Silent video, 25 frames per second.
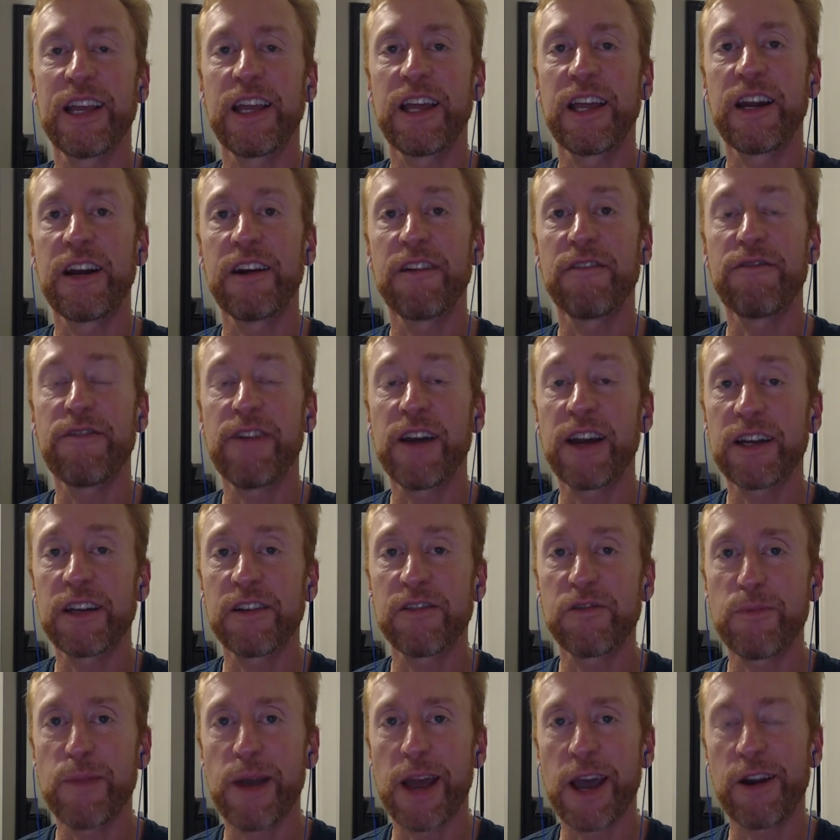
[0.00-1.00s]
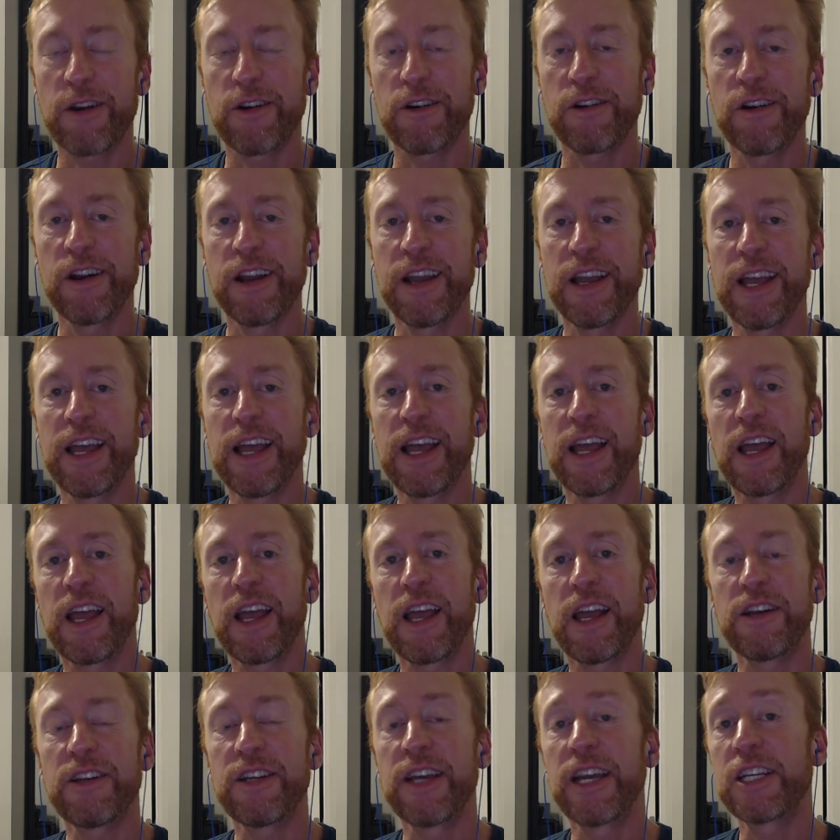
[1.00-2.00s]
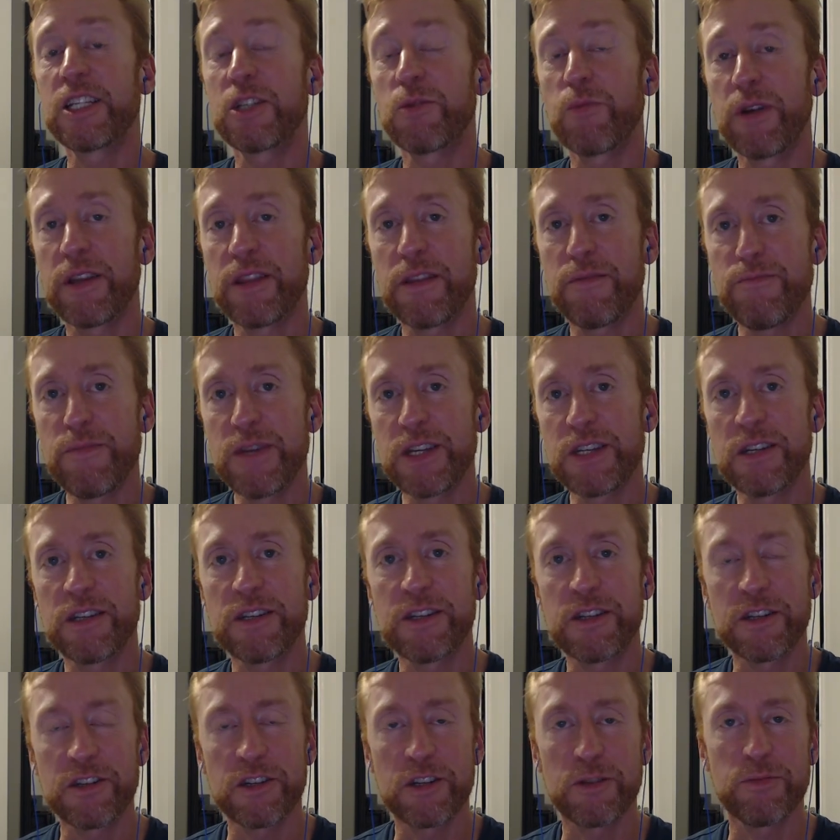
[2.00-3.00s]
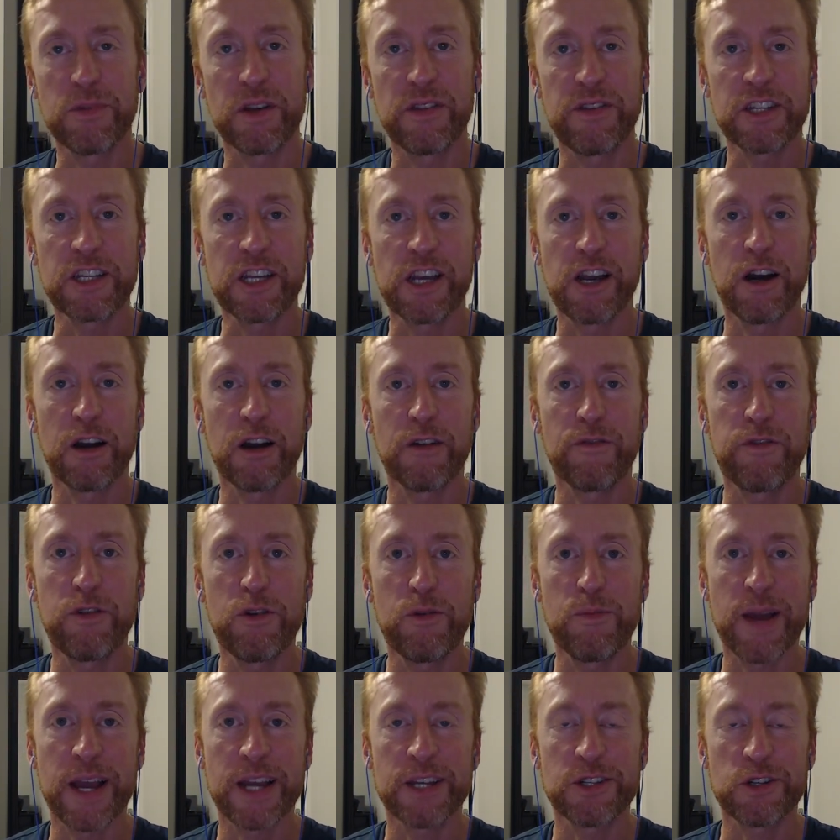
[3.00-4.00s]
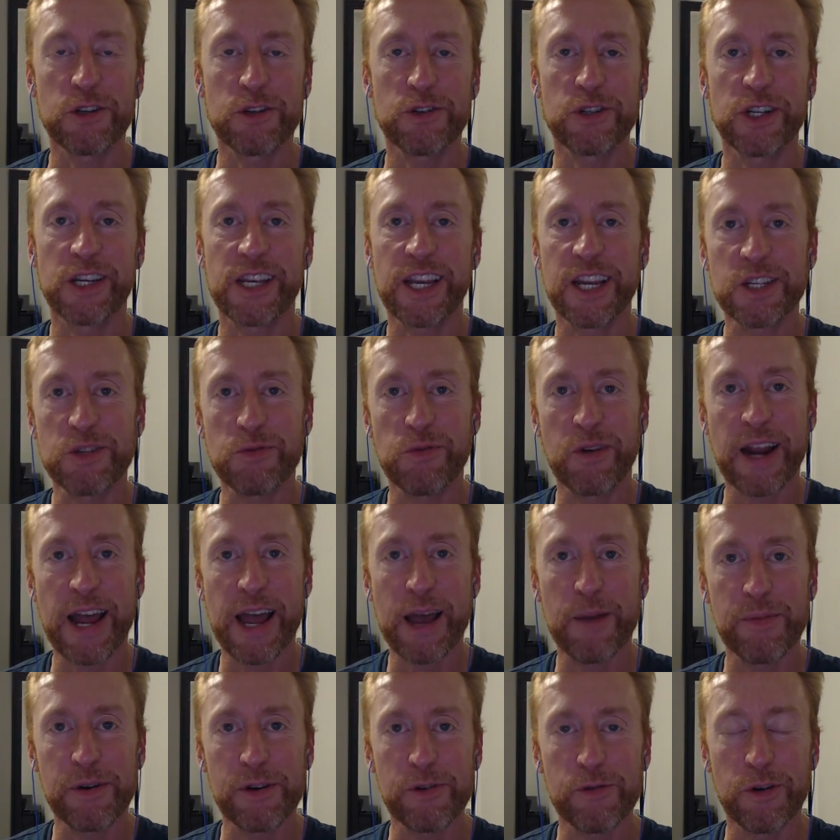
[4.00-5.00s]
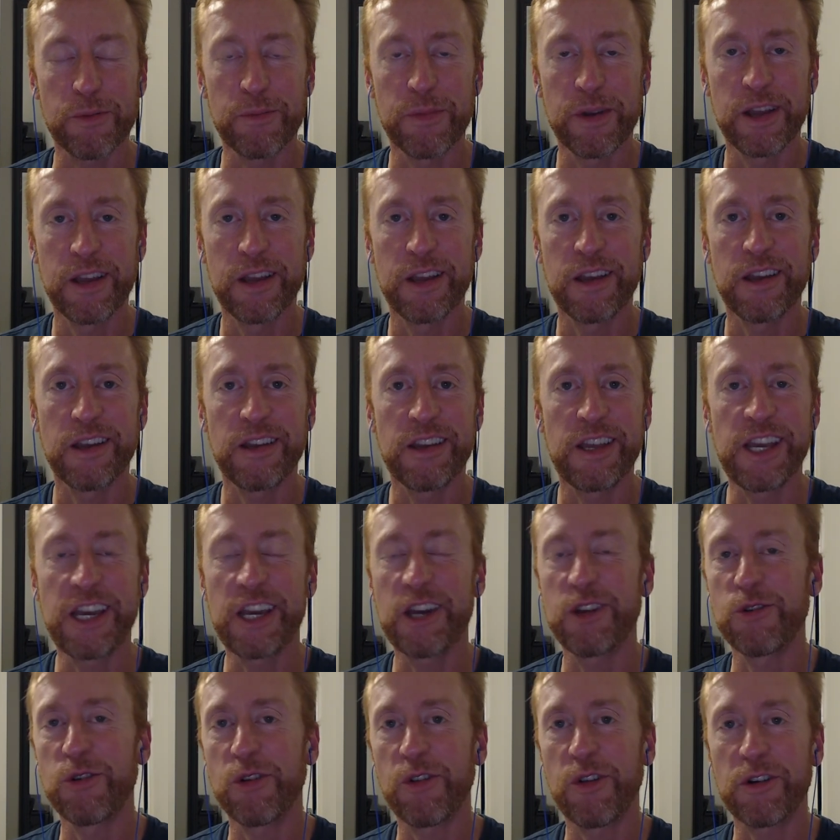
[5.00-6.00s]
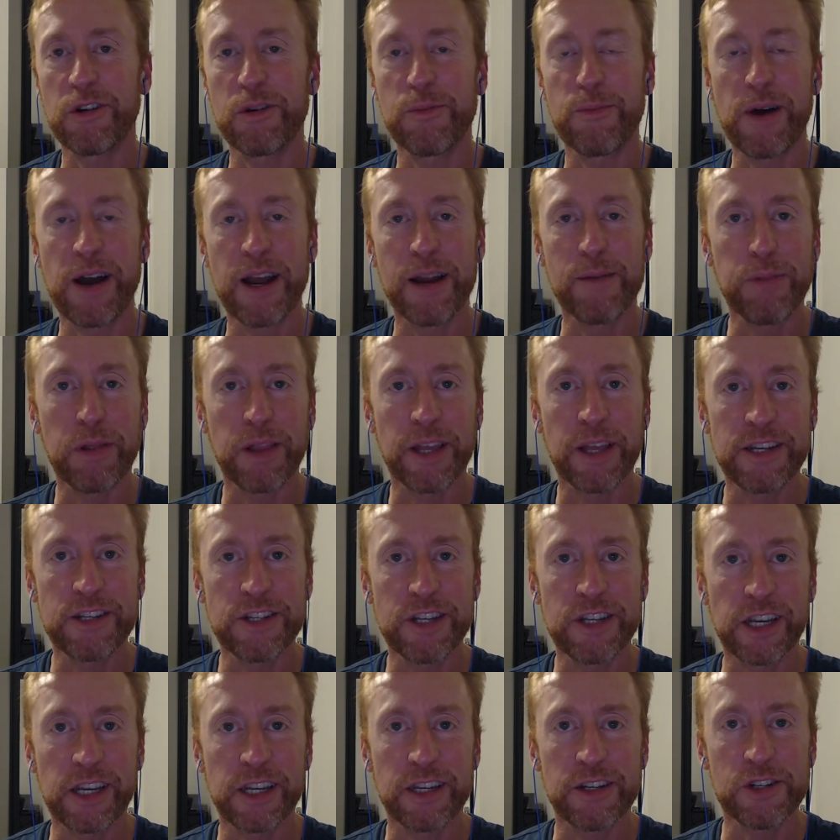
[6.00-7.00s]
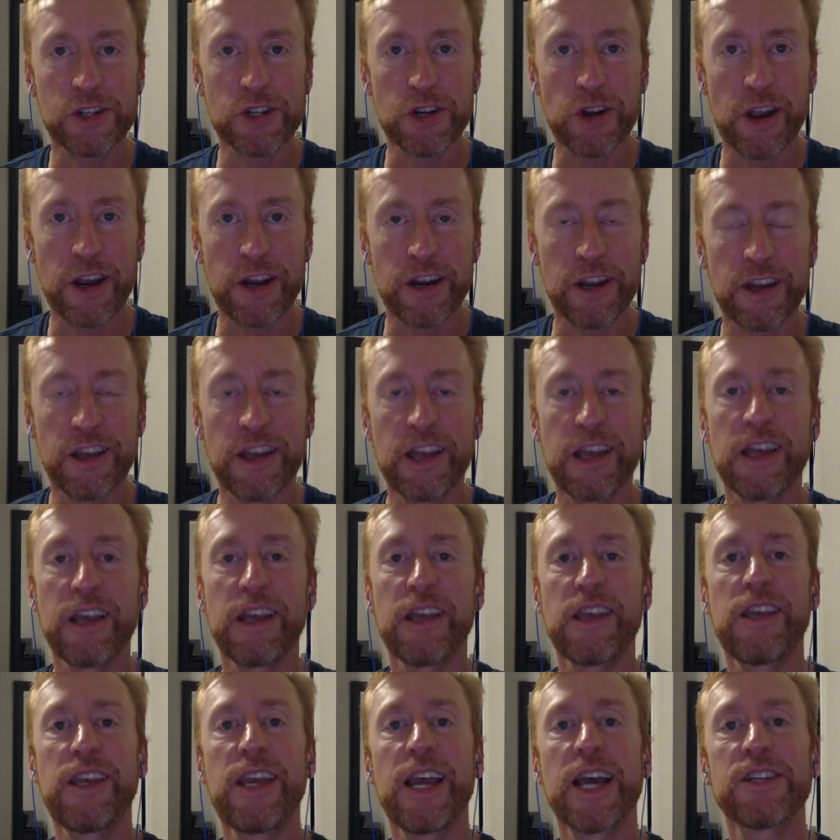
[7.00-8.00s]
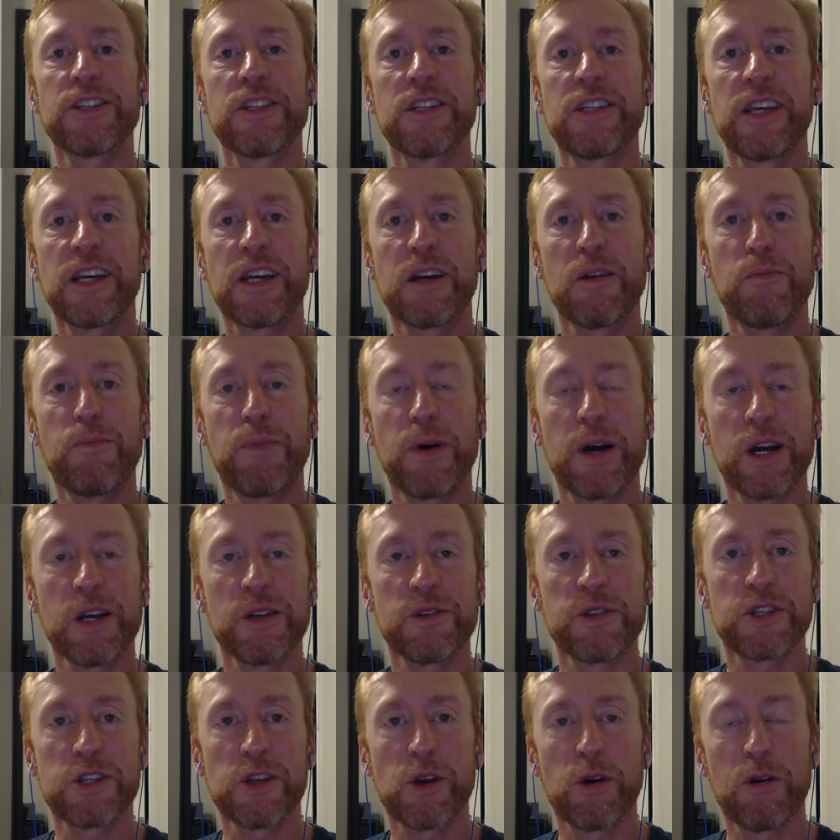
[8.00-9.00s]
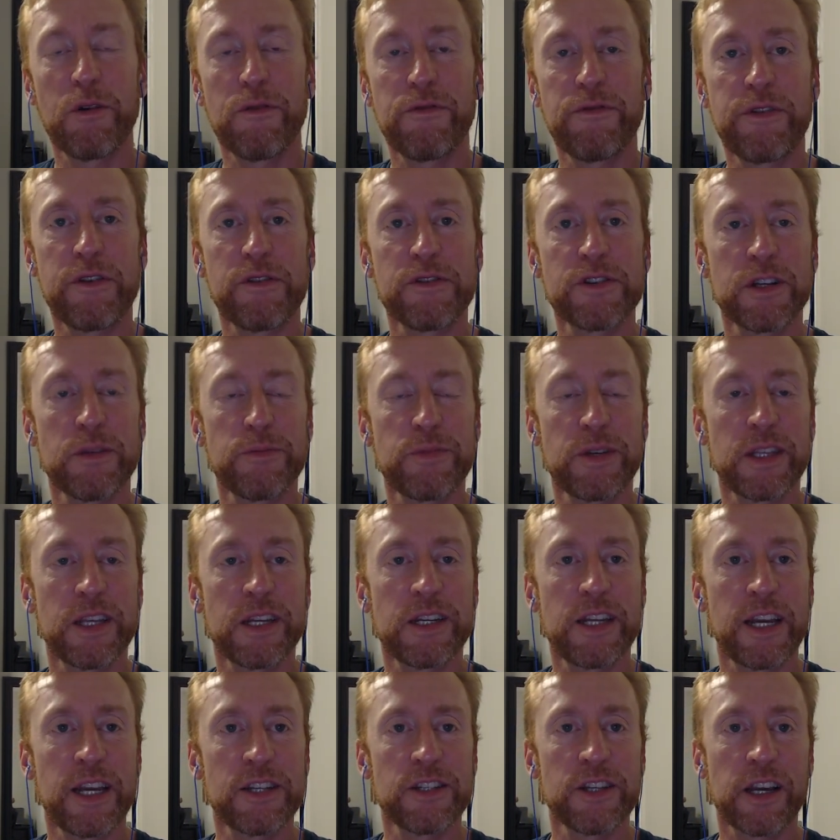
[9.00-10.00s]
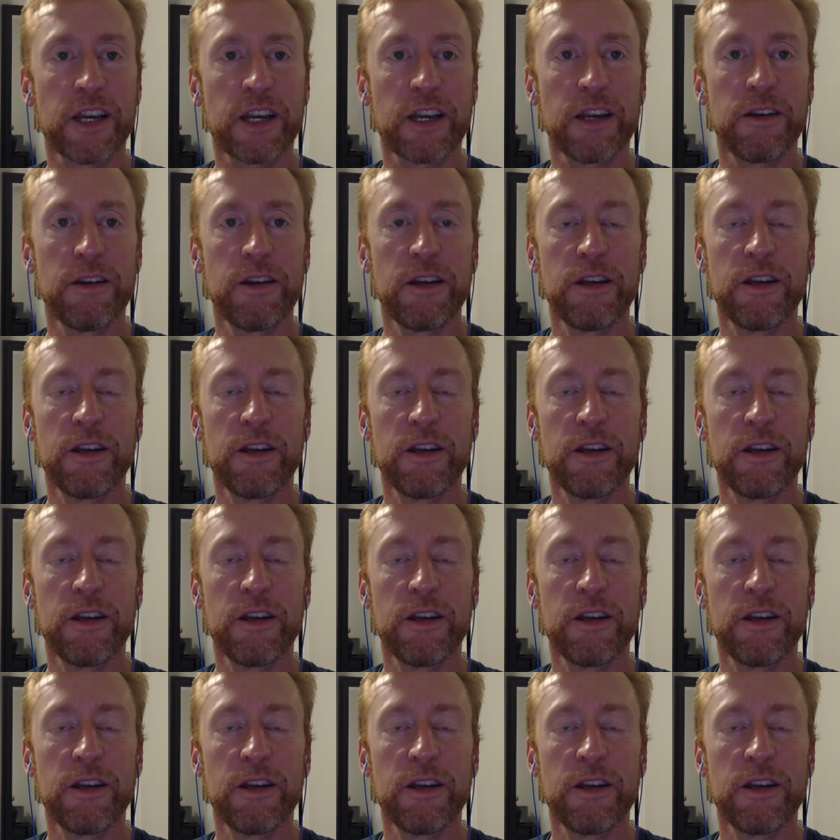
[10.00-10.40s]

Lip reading: in an effective manner and takes away the mysticism of these kung fu masters. And guess what happened to him? He can no longer buy a plane ticket in China. He has to take a bus. So if there's something that takes like a